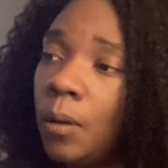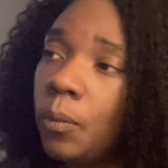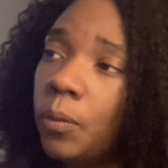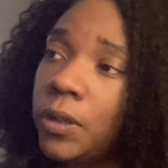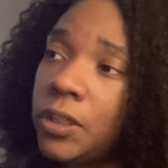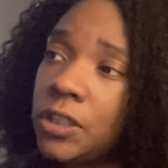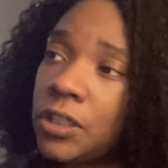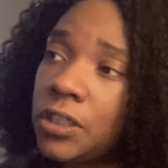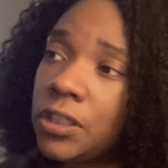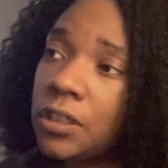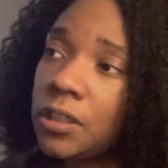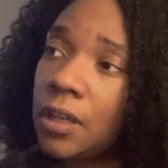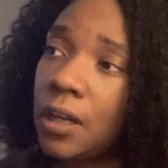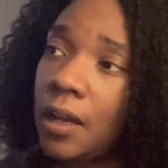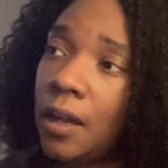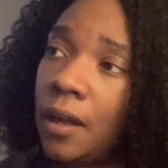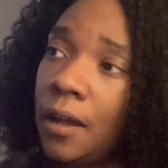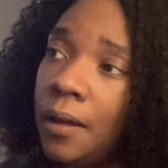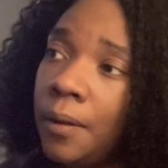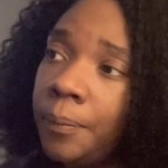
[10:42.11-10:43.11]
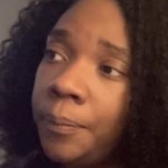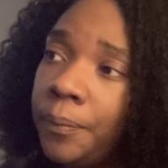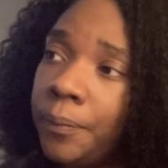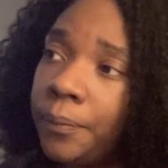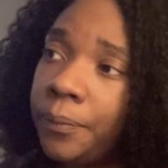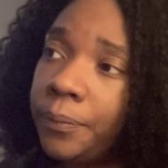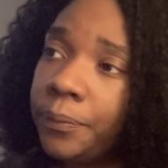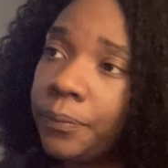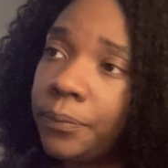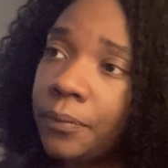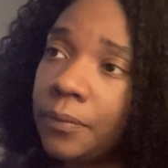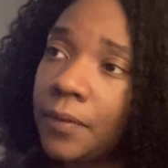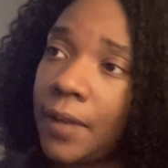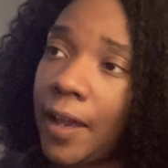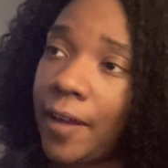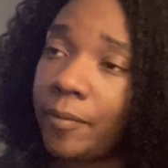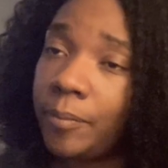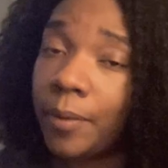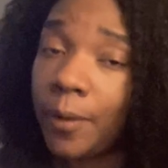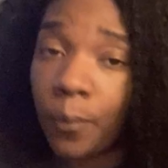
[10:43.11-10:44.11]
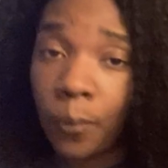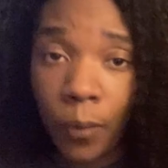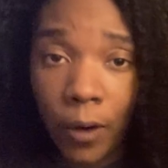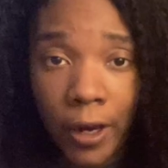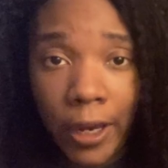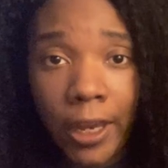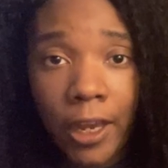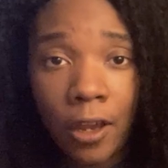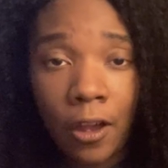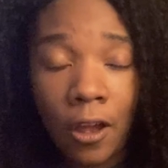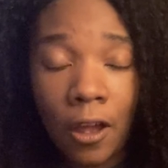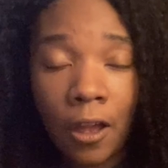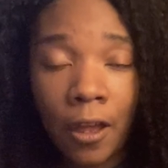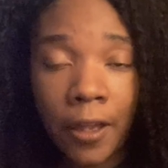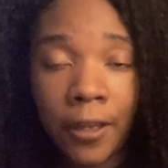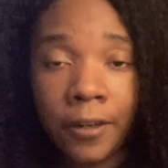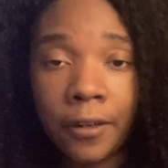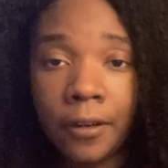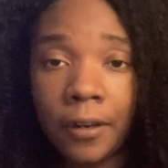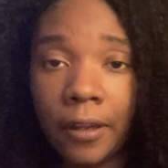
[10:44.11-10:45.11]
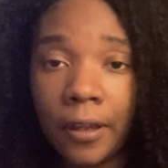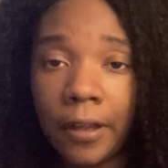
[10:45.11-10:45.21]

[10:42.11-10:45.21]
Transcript: which I've been working on